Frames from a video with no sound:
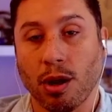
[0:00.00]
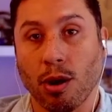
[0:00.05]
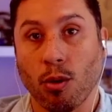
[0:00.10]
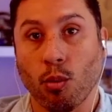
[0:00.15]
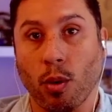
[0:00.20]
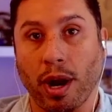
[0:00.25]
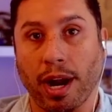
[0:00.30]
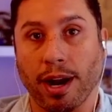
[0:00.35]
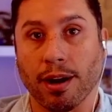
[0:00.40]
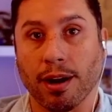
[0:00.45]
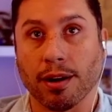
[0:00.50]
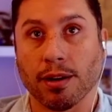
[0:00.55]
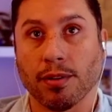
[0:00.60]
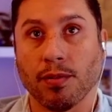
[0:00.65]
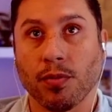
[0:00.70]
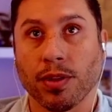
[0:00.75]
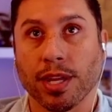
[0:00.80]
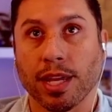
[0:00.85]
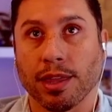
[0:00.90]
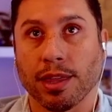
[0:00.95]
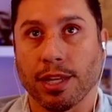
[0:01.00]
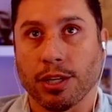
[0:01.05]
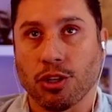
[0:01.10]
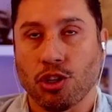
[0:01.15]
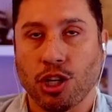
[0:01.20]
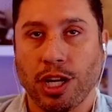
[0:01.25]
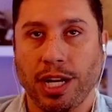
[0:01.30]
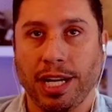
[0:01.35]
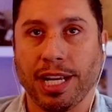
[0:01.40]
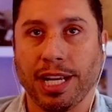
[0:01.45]
where the
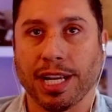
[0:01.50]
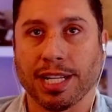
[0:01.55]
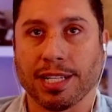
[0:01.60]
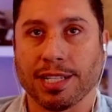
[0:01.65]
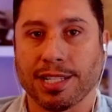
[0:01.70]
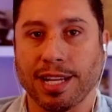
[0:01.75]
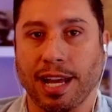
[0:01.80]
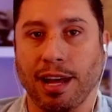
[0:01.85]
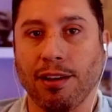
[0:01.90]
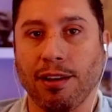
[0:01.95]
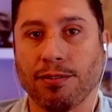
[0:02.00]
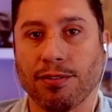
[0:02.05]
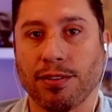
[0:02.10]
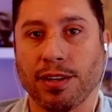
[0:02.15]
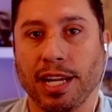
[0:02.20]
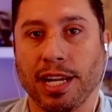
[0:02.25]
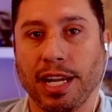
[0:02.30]
cheating itself